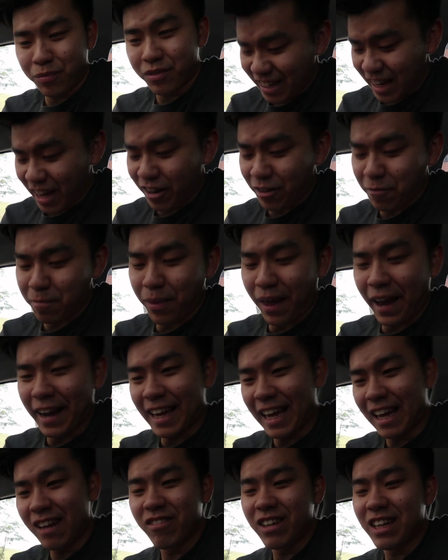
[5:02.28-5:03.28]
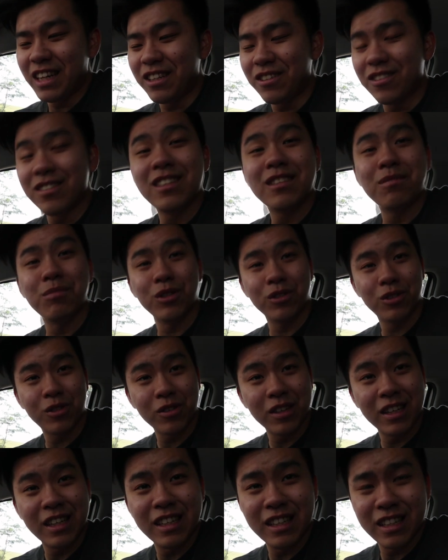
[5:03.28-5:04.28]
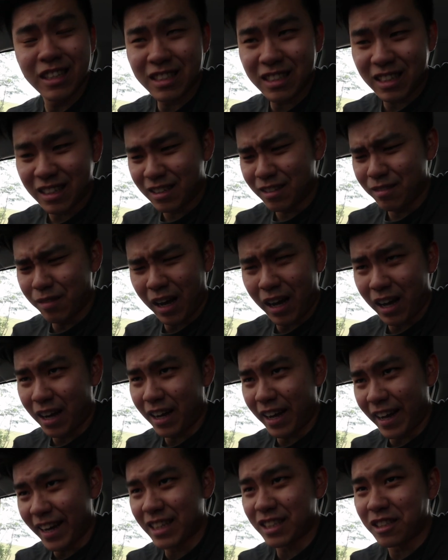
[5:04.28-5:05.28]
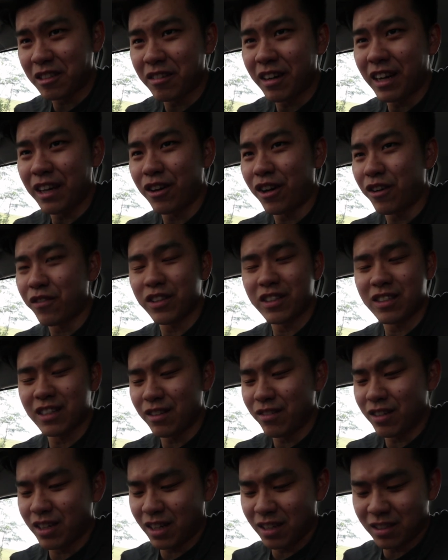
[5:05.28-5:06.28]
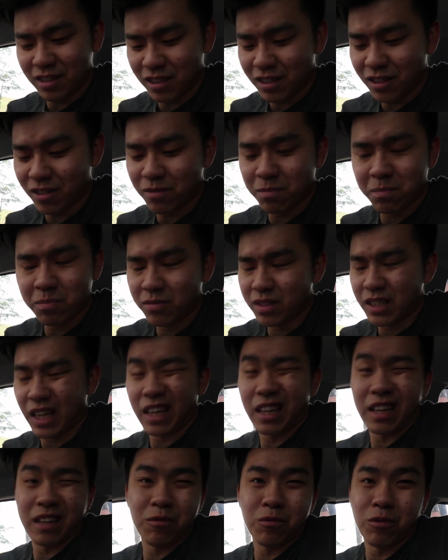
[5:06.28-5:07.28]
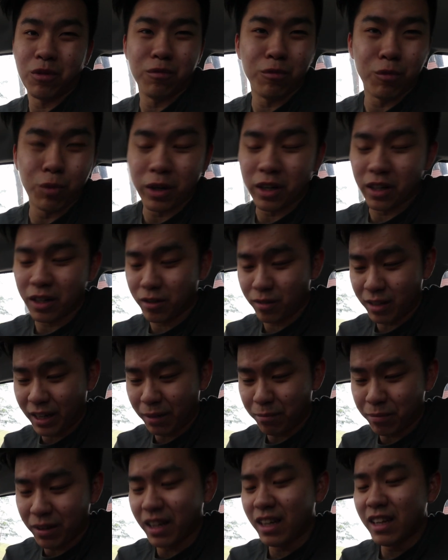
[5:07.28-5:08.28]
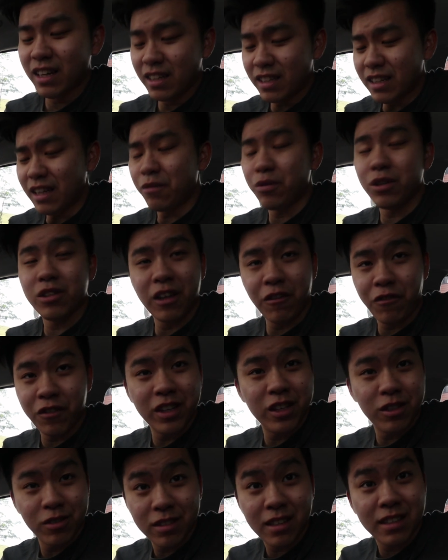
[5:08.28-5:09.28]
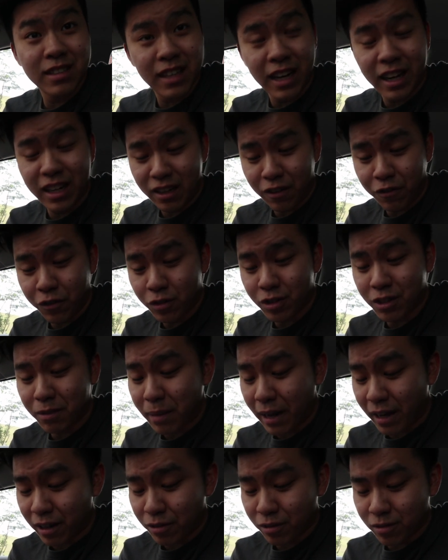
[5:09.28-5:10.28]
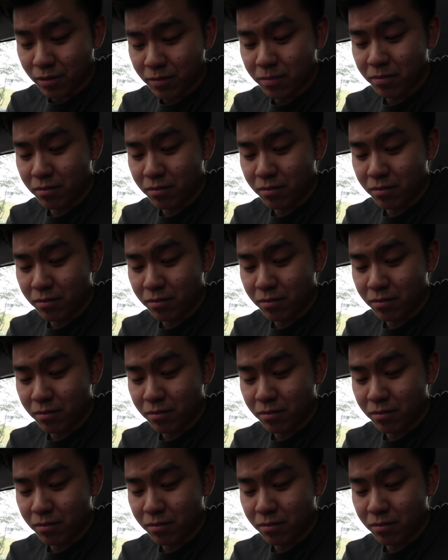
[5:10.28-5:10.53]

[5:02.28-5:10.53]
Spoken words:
Now, I can't really use this Mewtwo in this X-ray, obviously, because, you know, psychic won't work, right? But yeah, we'll definitely use this guy in the future battle.